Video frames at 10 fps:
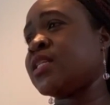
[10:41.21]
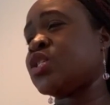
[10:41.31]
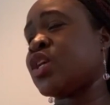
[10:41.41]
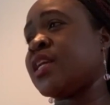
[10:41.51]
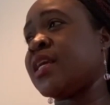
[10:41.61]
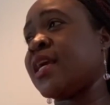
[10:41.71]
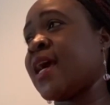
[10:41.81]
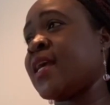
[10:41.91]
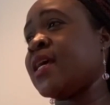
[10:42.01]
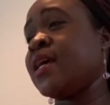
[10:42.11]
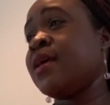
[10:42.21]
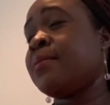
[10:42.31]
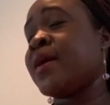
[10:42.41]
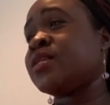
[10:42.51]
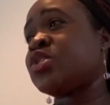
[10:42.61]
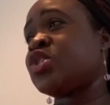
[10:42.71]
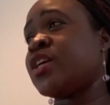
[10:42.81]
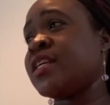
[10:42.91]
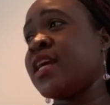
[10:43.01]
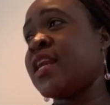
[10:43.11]
Sunday, and by
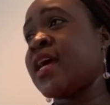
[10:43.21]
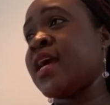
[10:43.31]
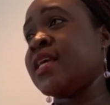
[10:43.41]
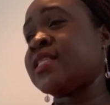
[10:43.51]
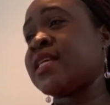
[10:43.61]
Sunday night,